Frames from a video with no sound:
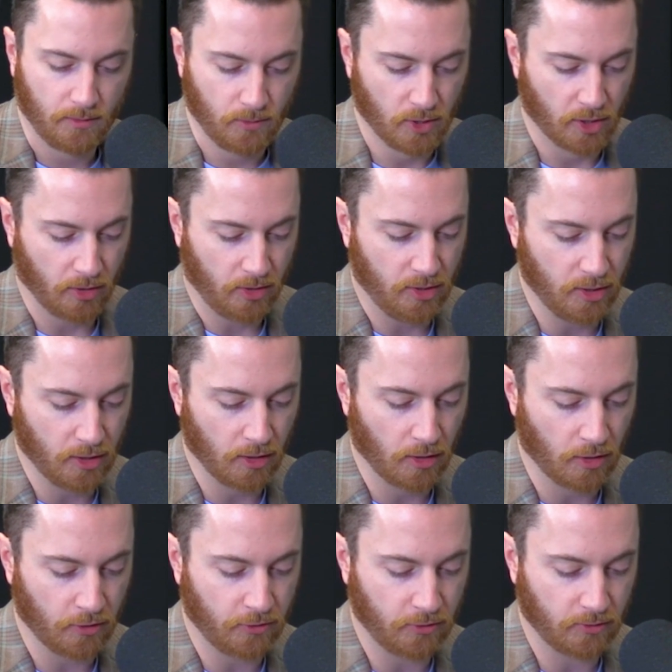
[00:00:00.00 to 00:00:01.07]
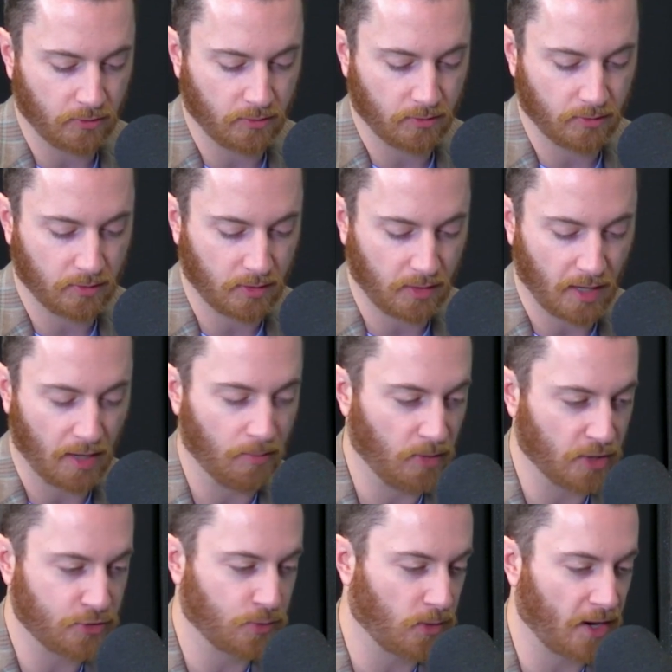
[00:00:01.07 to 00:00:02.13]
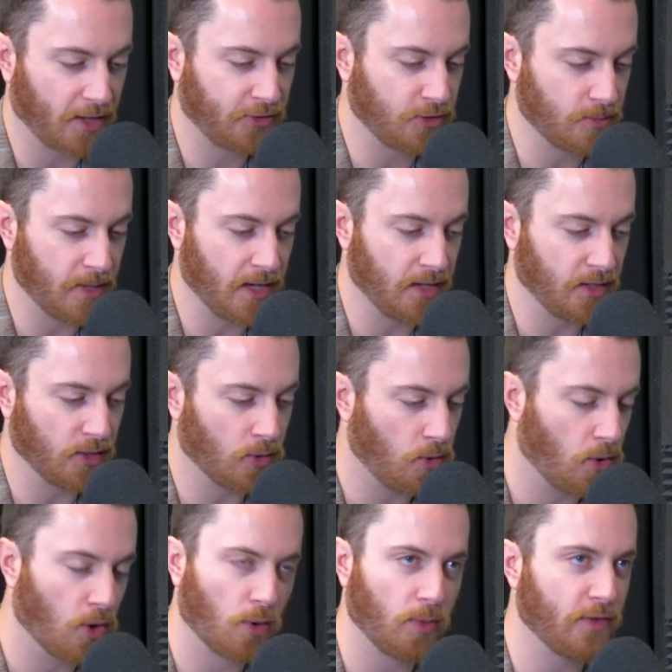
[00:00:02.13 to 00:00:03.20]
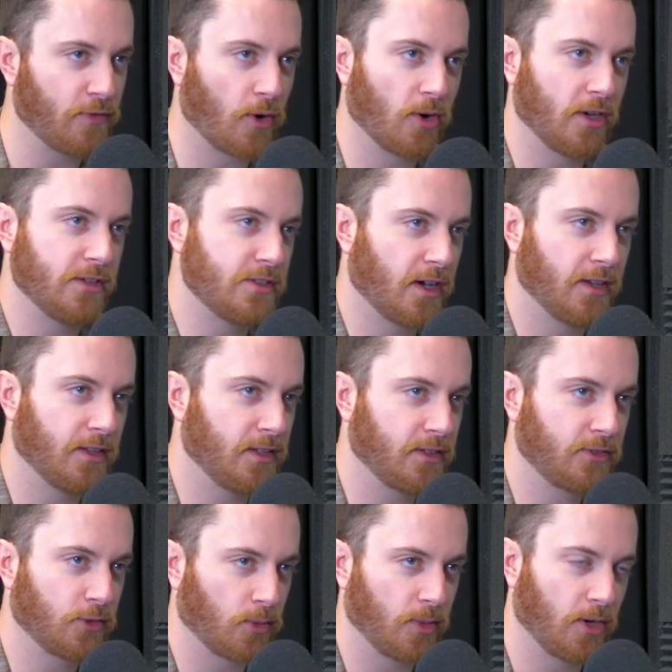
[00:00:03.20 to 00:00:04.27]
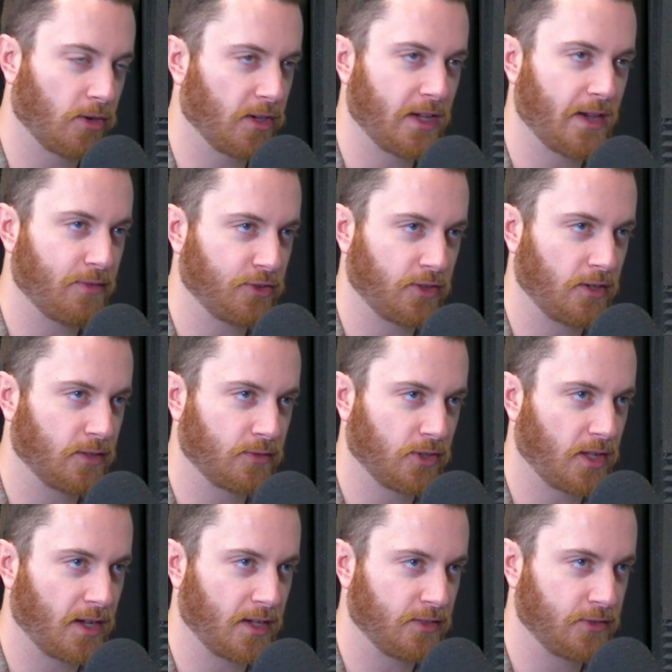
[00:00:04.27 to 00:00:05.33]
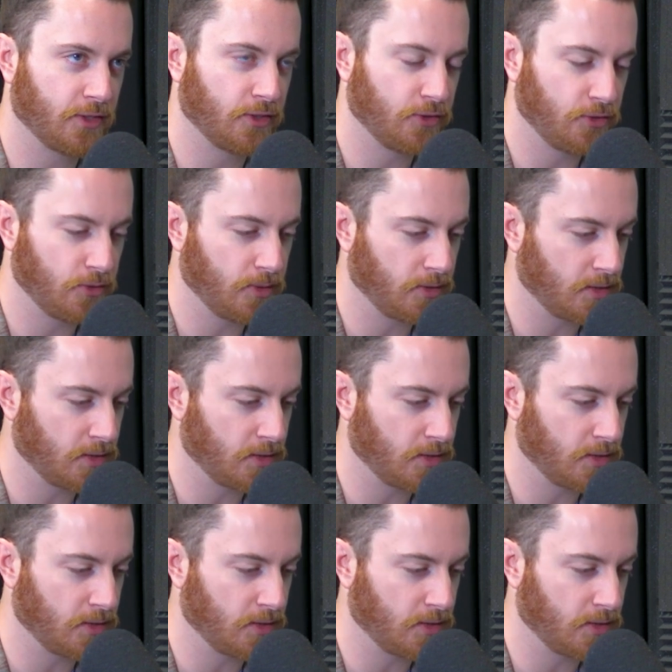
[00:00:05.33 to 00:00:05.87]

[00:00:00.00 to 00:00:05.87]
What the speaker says: here's how much we're estimating, or we've already done this, or we already have a ton of clients that are doing